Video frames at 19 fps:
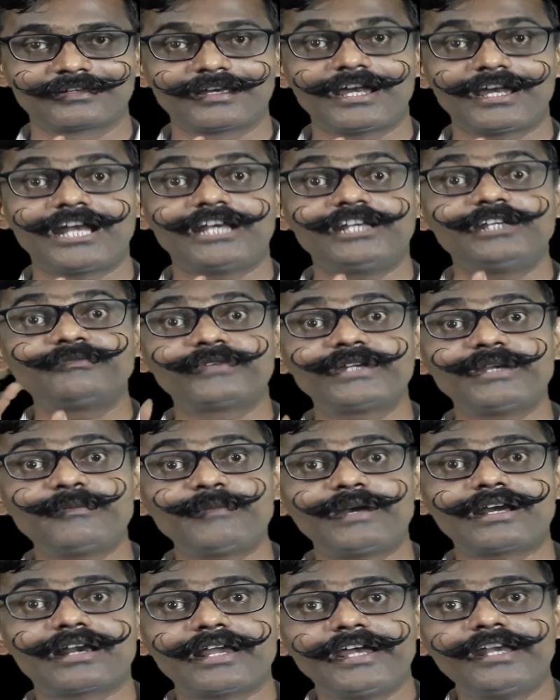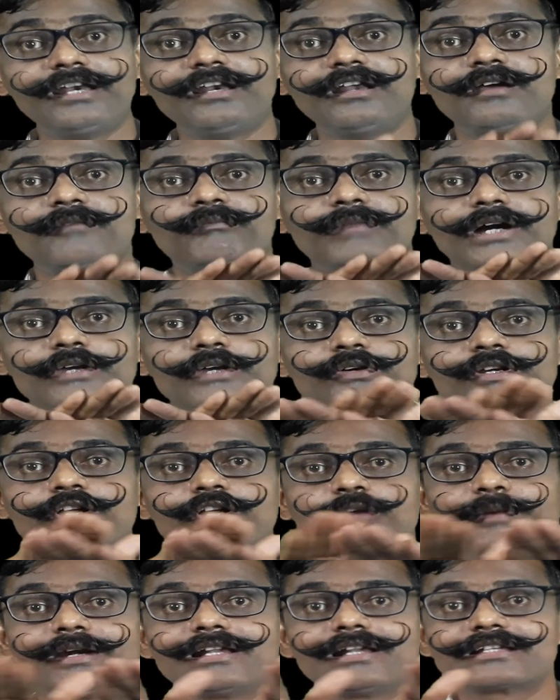And in free metal ion, 5 d
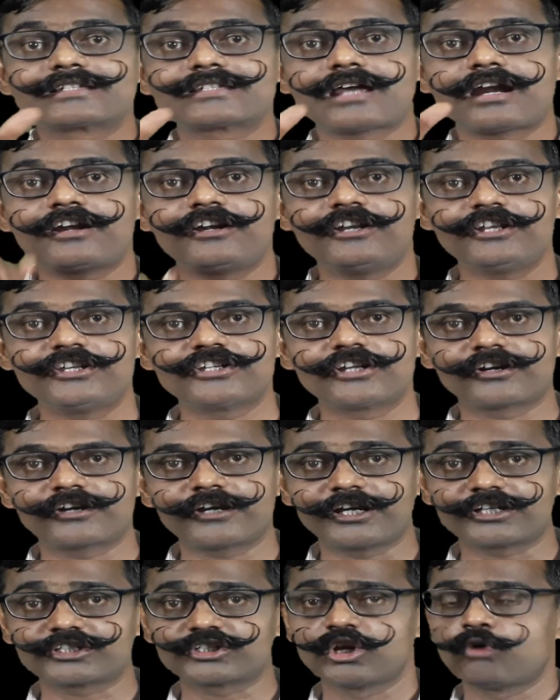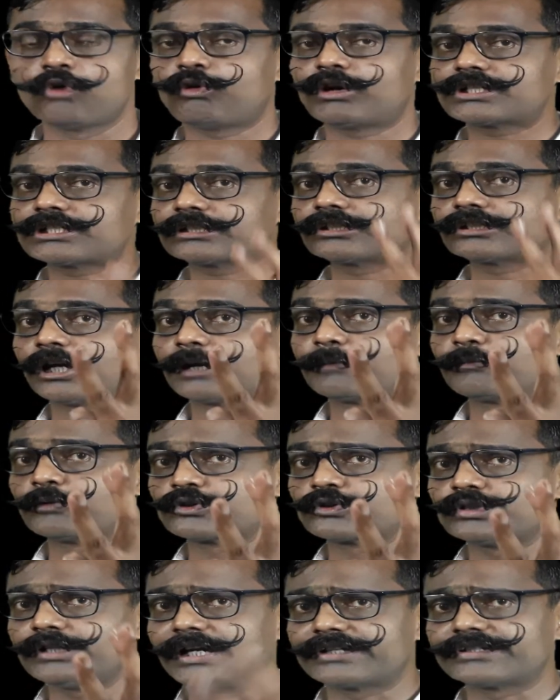orbitals are degenerates. What's the third
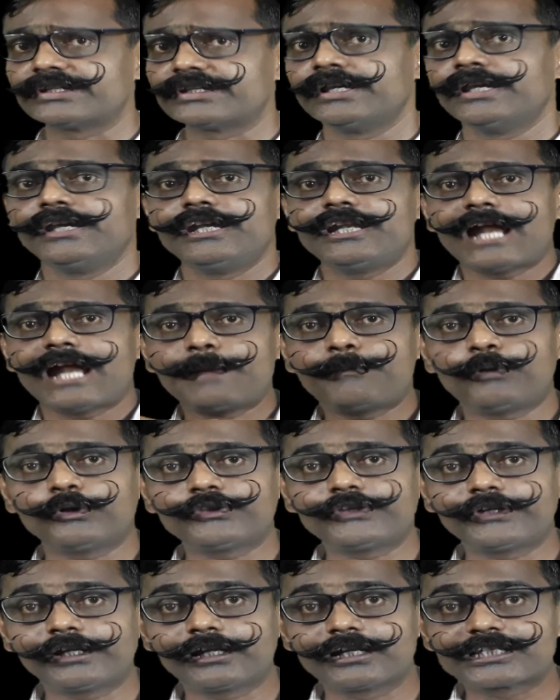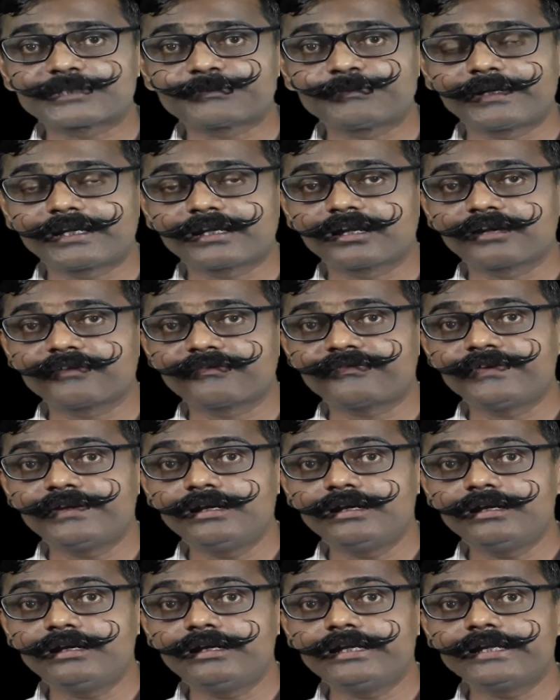postulate? In hypothetical spherical
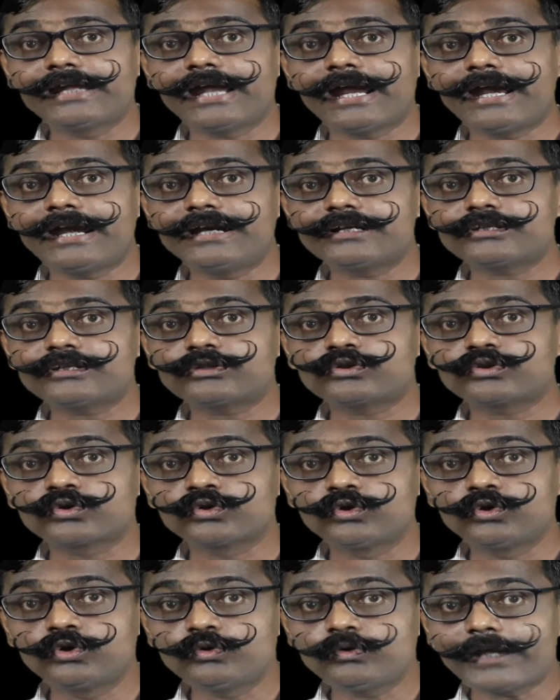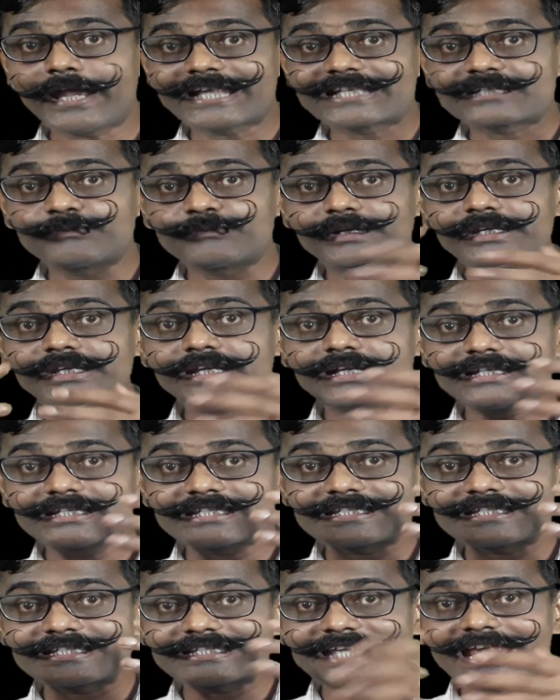field, ligands should experience
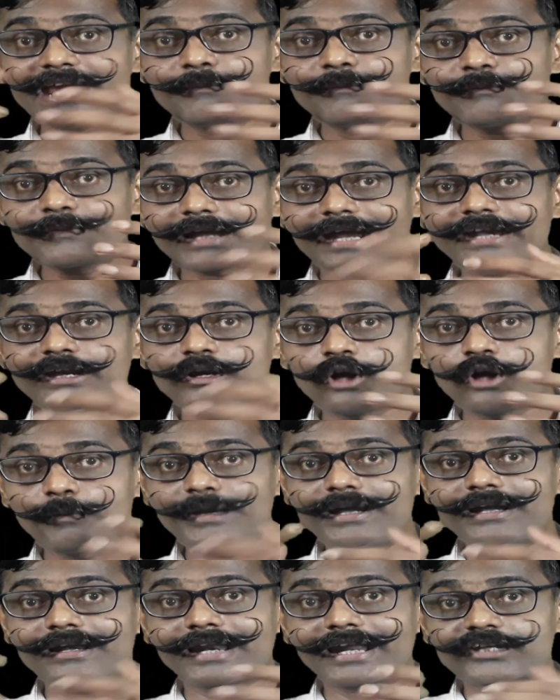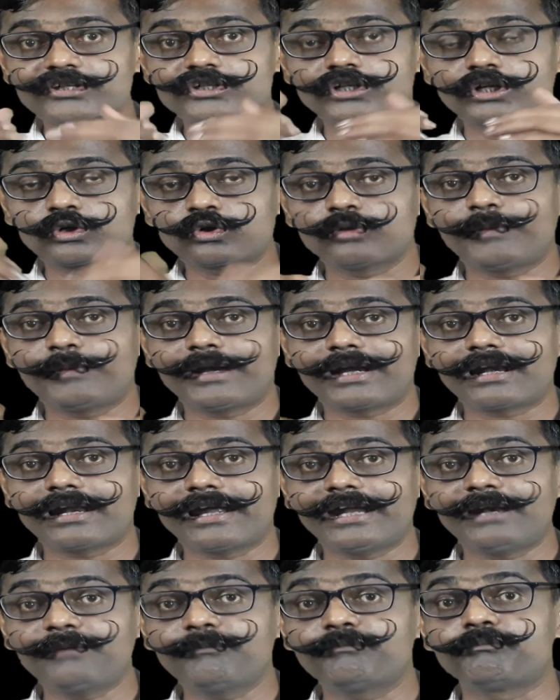same kind of interaction to metal
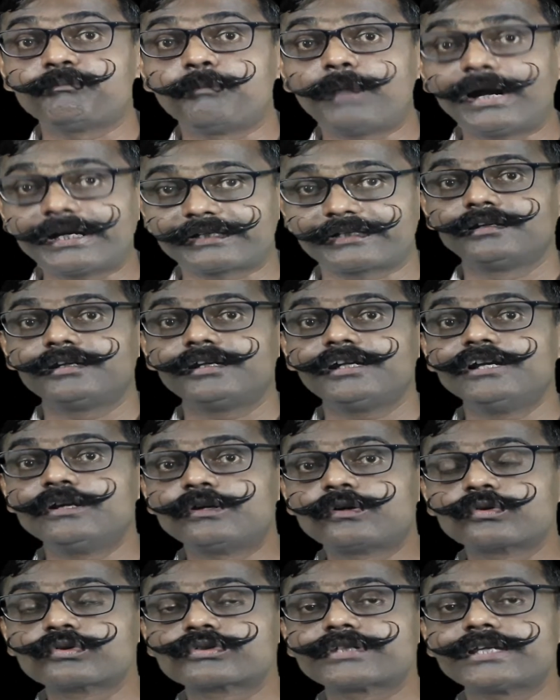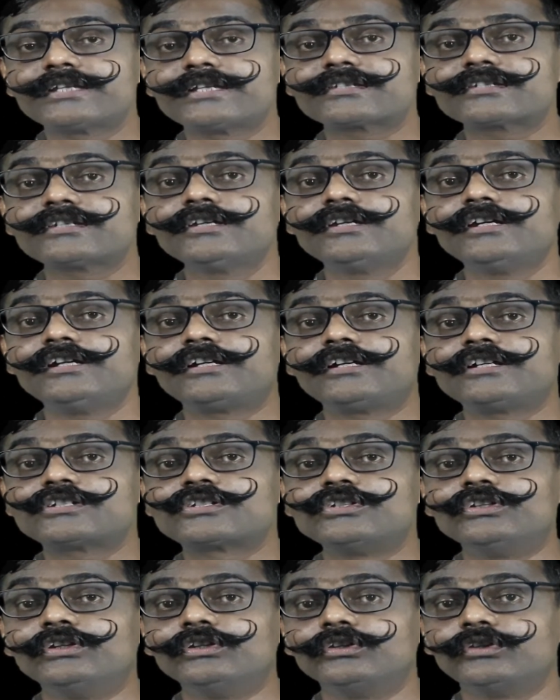ion, but in true sense, it is
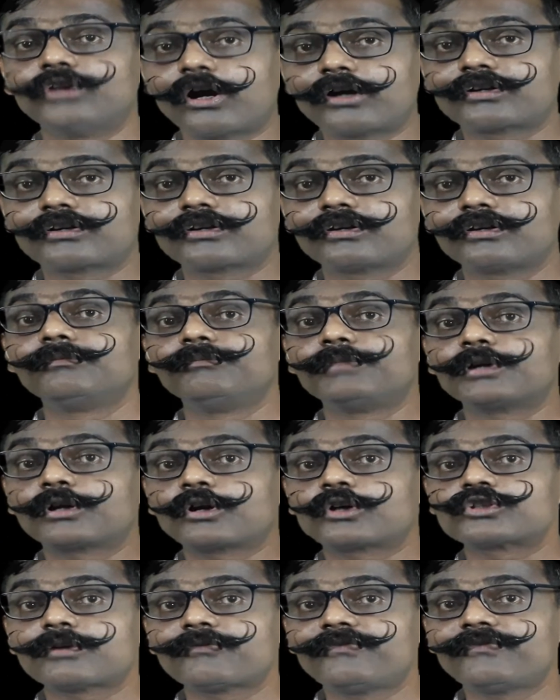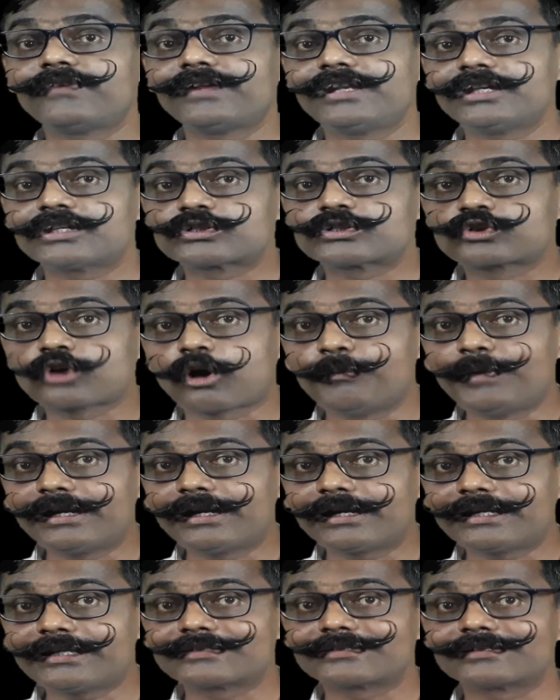not, because of various
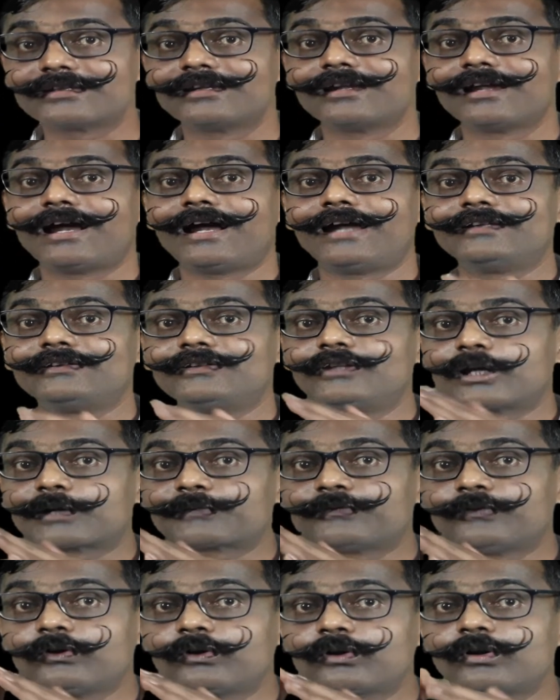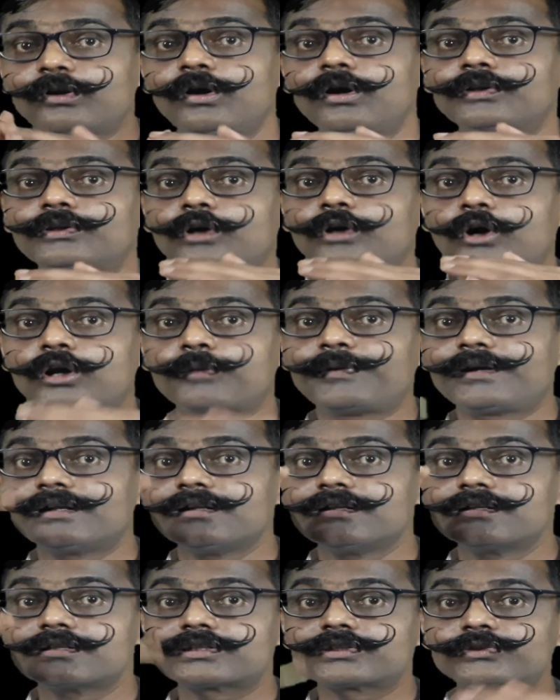geometries, and therefore the
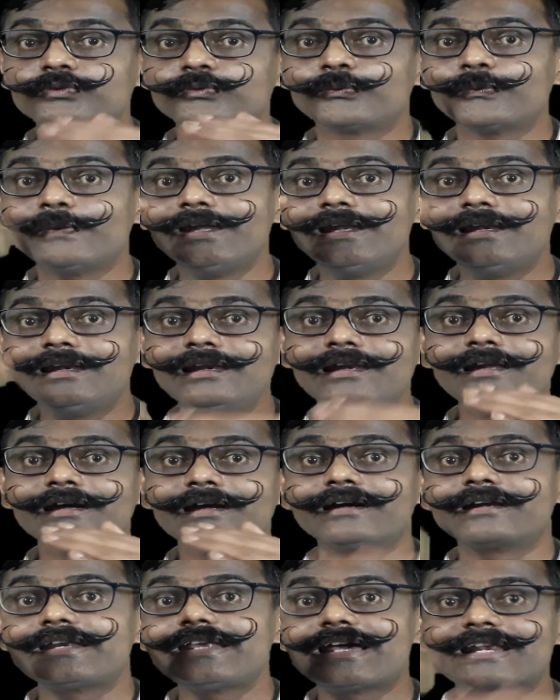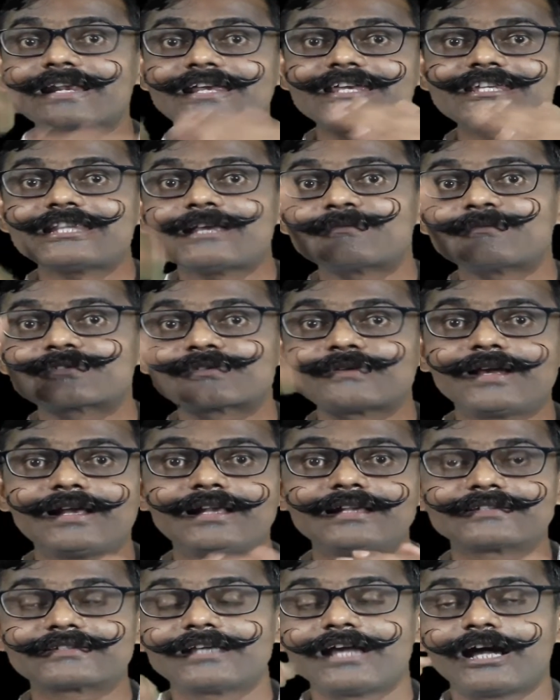orbitals will rearrange
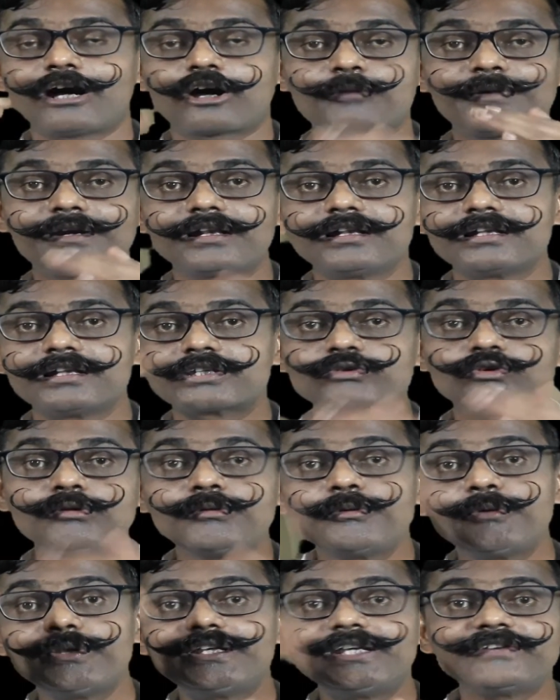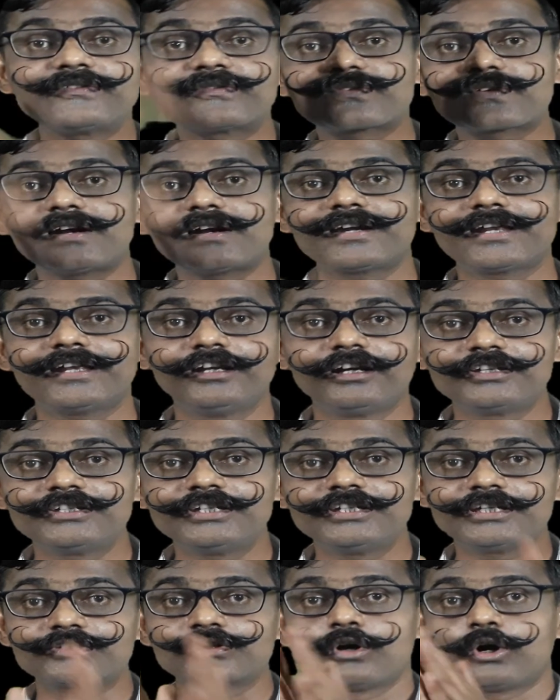themselves. Orbitals will be different
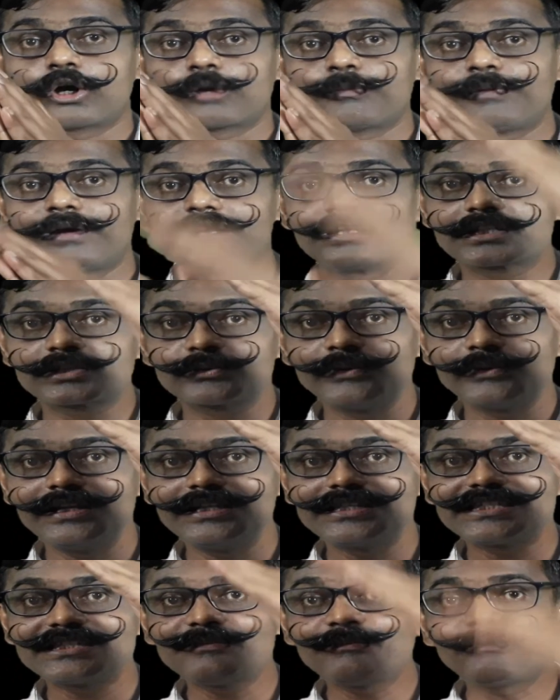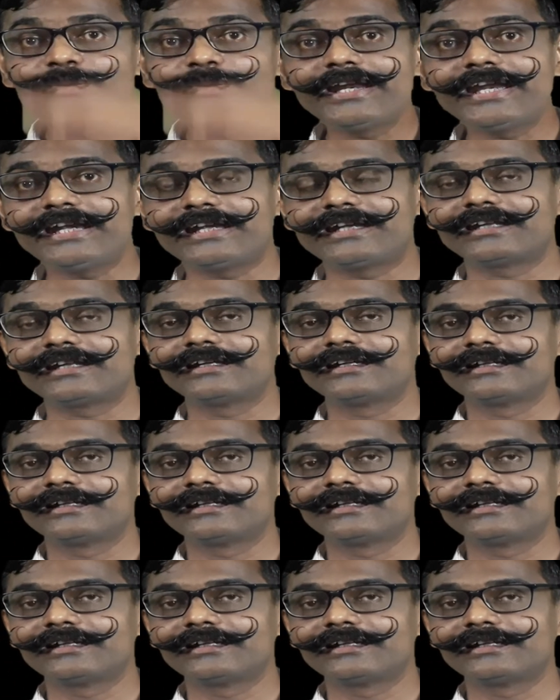energies. Orbitals will split.